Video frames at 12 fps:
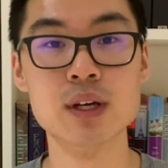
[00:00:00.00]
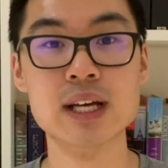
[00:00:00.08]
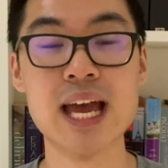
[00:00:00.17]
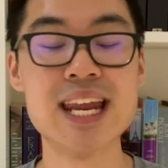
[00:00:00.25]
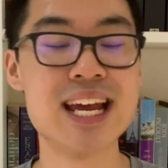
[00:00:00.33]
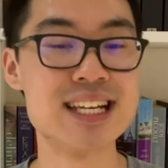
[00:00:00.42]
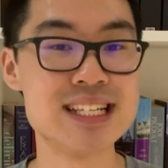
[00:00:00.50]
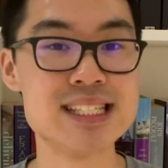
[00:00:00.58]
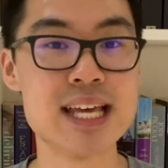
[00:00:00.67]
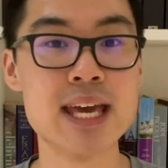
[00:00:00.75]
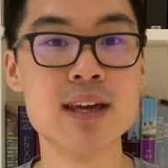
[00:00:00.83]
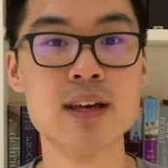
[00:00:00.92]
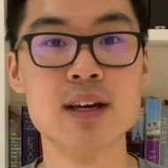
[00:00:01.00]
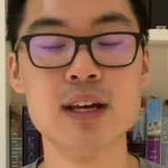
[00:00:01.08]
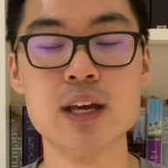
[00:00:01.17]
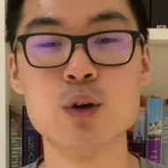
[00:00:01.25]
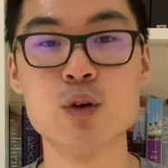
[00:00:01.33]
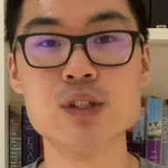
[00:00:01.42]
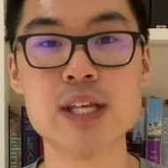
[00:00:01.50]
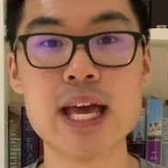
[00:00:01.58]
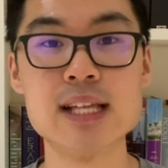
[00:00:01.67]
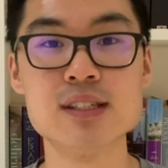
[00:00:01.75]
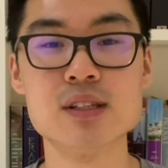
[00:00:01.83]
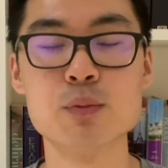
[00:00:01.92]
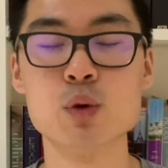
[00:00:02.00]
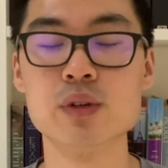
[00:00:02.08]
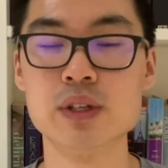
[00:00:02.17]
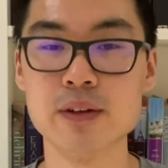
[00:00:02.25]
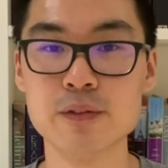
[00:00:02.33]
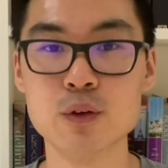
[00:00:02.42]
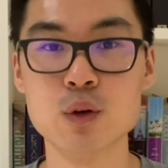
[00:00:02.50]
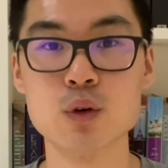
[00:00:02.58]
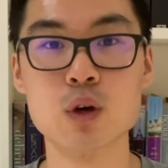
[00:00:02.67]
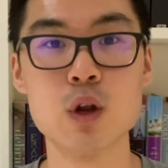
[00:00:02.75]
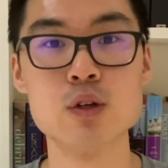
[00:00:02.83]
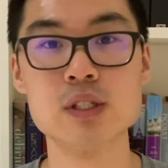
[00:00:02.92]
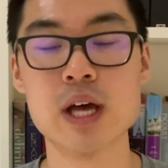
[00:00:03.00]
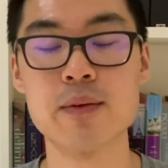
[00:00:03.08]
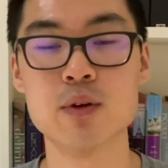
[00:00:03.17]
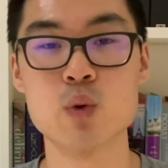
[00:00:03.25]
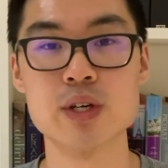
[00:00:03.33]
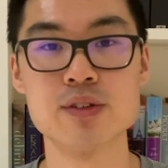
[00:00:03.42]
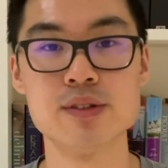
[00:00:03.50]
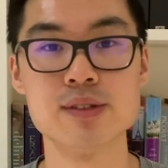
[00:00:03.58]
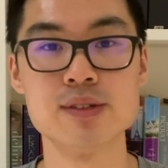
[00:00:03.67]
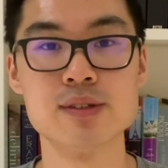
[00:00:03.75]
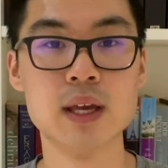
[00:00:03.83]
and undertake in order to answer the more difficult closed type questions.